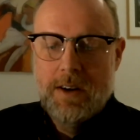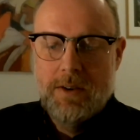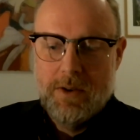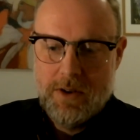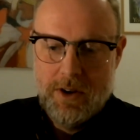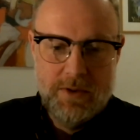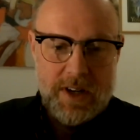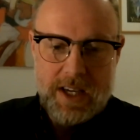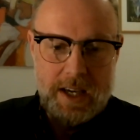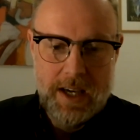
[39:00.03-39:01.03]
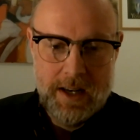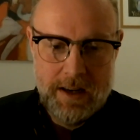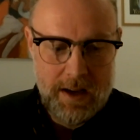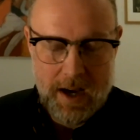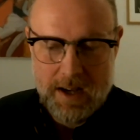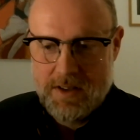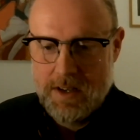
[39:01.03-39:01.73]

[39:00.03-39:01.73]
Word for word: or only in uh,